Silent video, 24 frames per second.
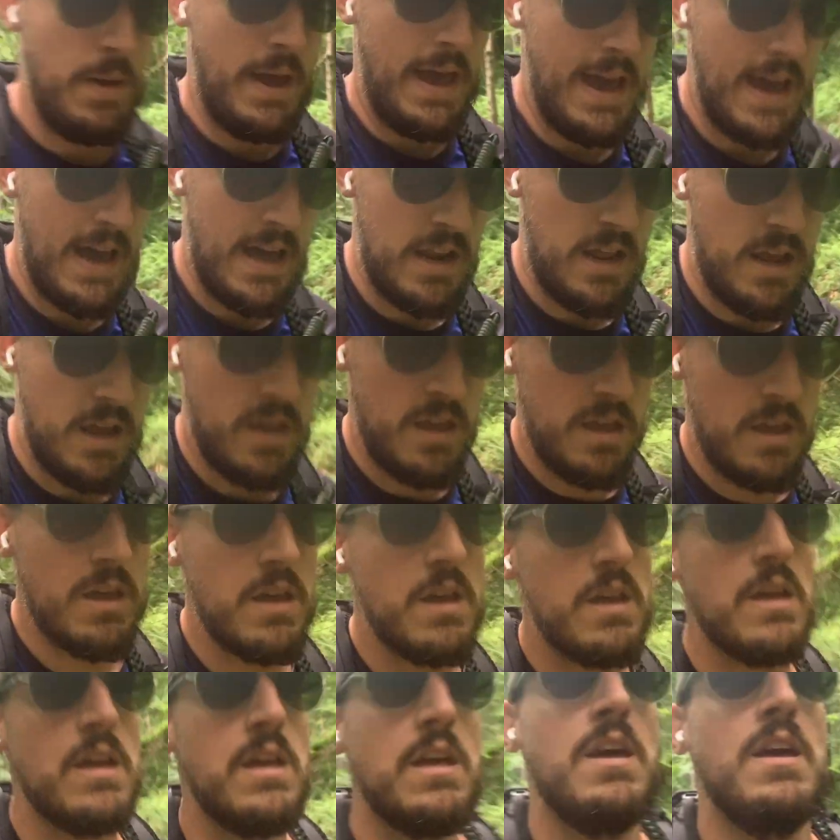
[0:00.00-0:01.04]
bad.
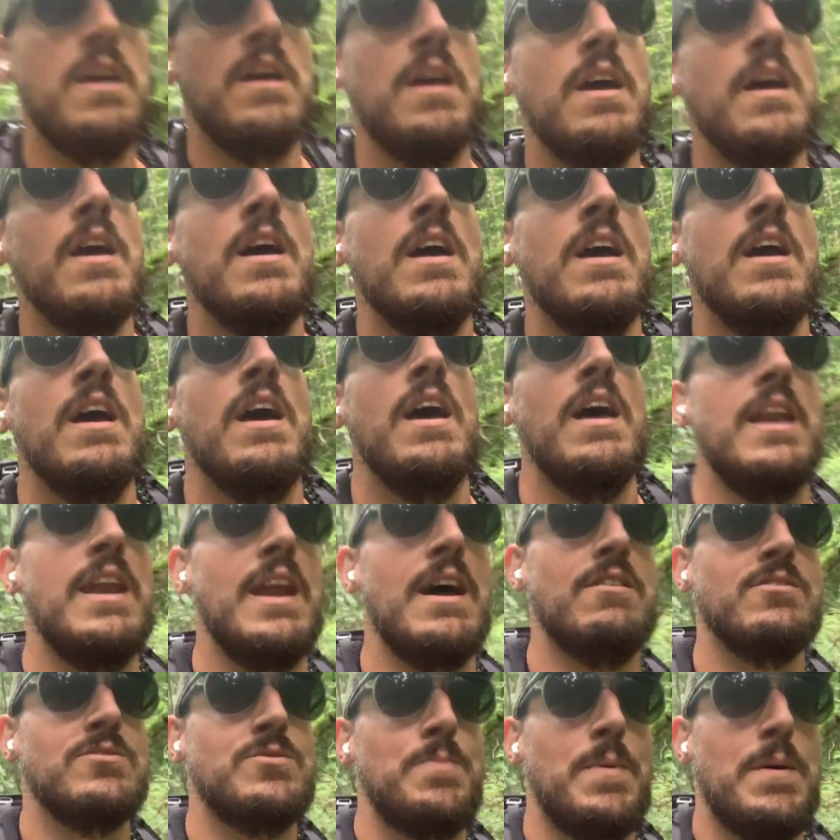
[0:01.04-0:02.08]
And
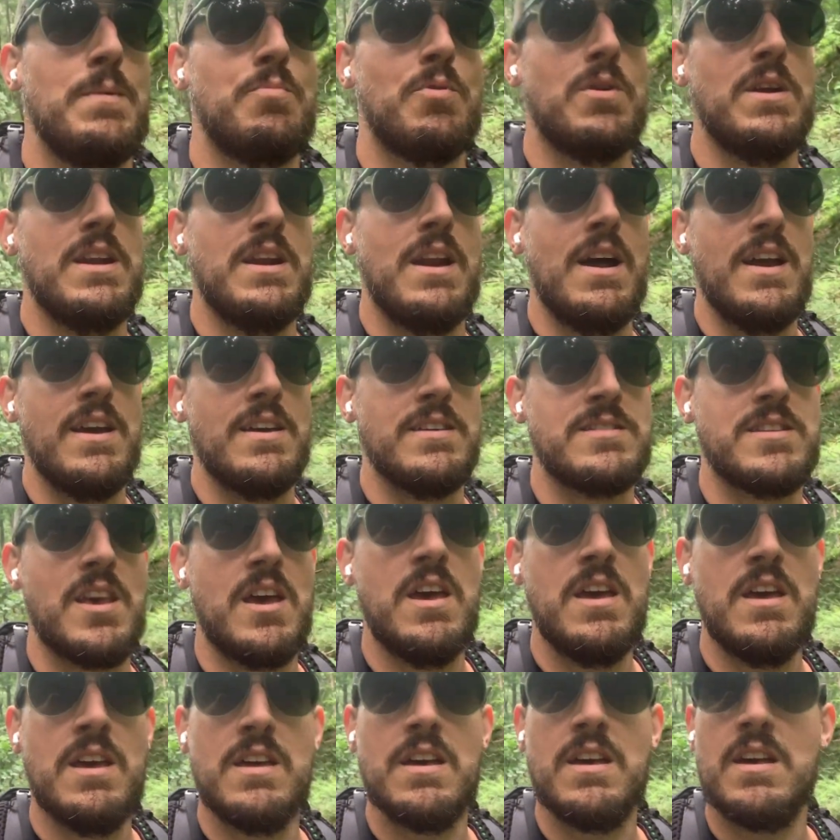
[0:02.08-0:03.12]
now it's been pretty nice.
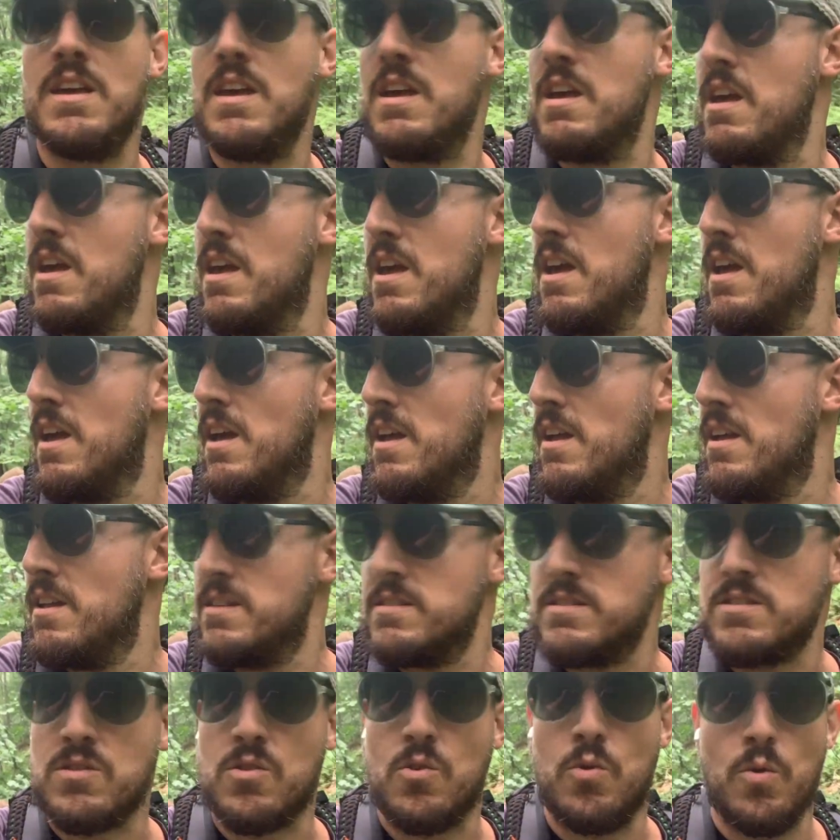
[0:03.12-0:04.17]

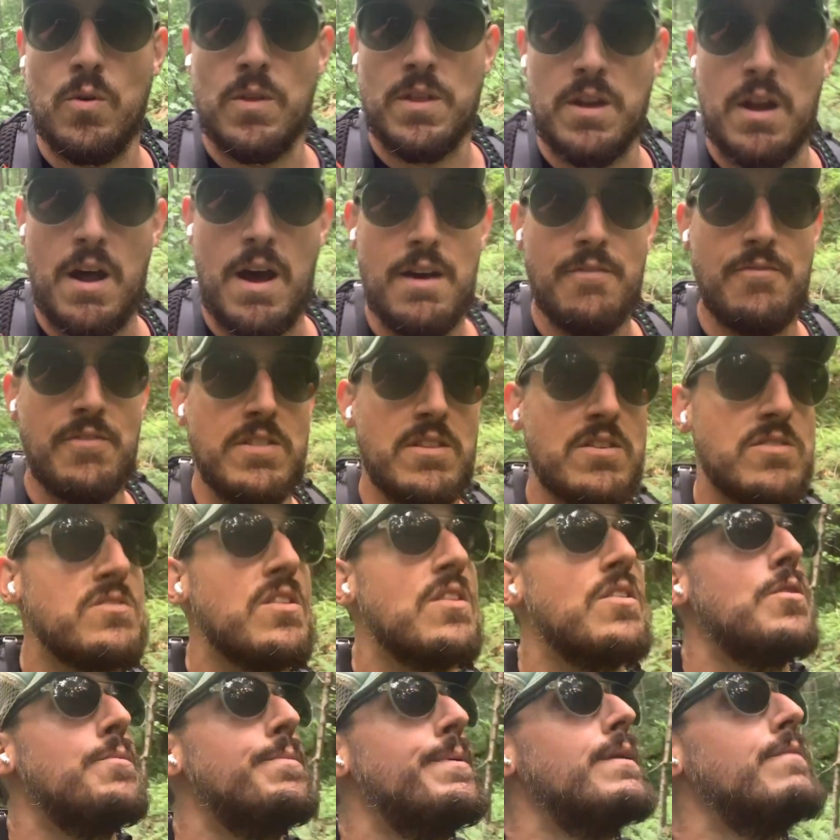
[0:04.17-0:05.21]
It's cooling off and there's a
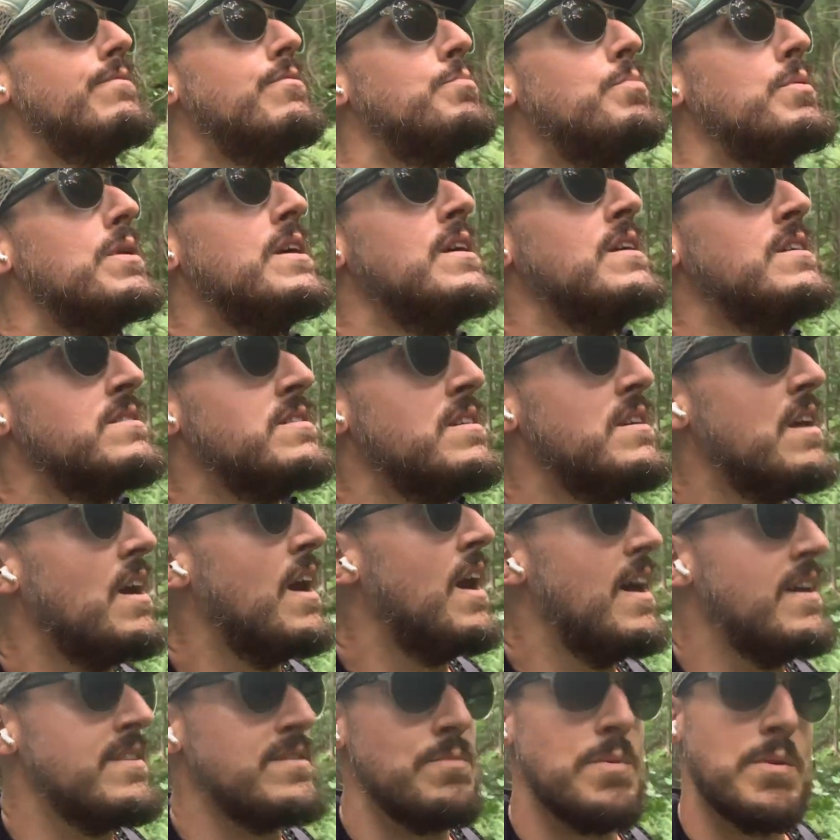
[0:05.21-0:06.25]
little bit of a breeze and it
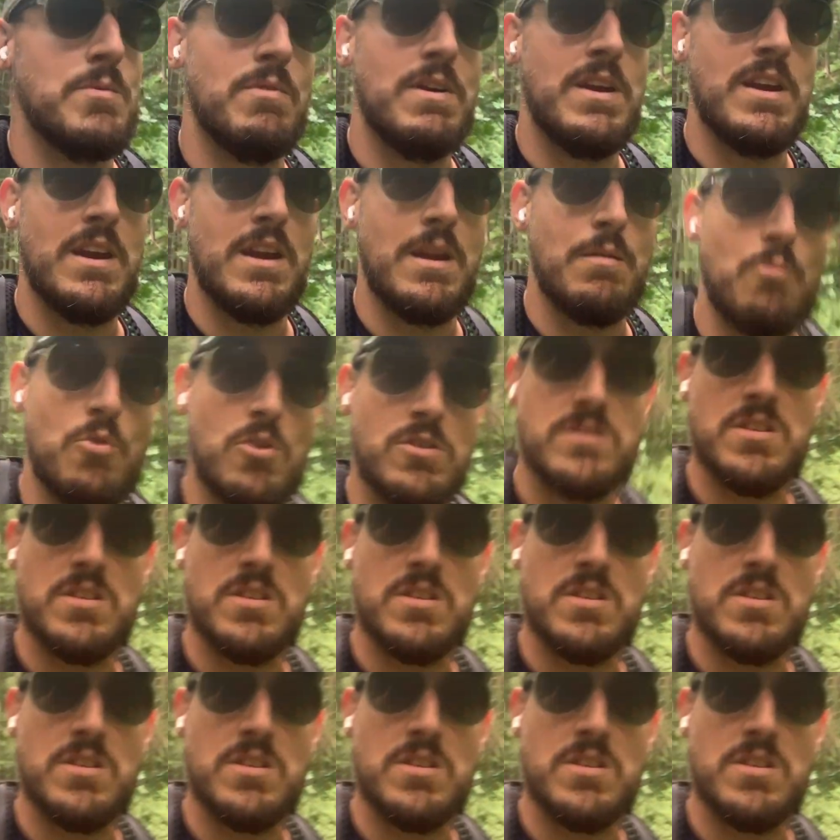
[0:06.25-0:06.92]
has been raining,